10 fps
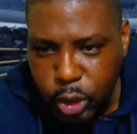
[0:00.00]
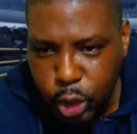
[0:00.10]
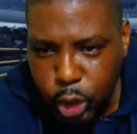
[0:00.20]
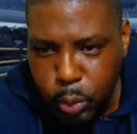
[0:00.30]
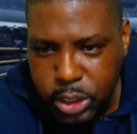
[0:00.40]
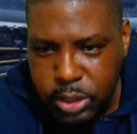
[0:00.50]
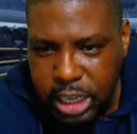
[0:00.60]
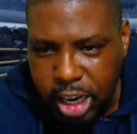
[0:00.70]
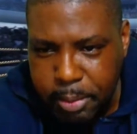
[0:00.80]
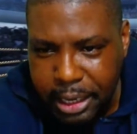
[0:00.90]
who was
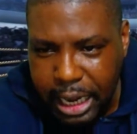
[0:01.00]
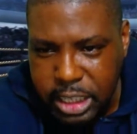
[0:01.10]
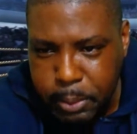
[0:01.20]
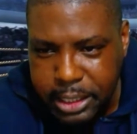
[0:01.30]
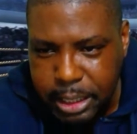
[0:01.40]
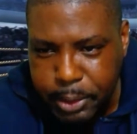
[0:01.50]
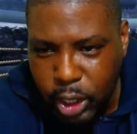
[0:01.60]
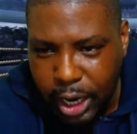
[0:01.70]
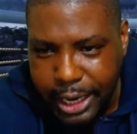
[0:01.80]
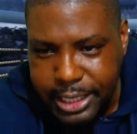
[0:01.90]
terribly gassed by the time he got
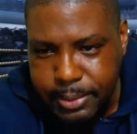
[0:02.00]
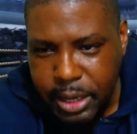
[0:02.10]
iced.